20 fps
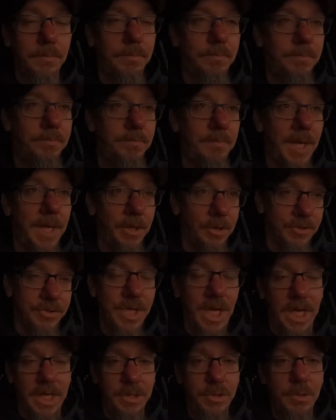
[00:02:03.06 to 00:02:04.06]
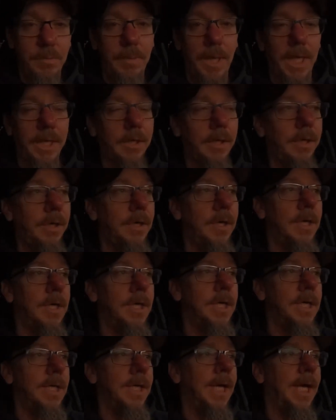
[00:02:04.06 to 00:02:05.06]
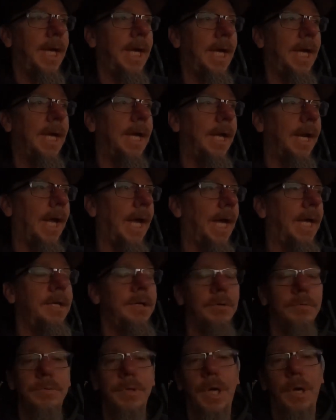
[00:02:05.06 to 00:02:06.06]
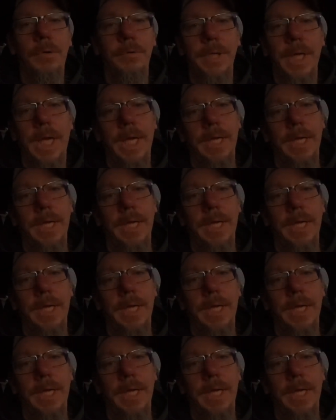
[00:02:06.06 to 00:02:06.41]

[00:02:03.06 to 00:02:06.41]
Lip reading: to entertain you better. And I don't know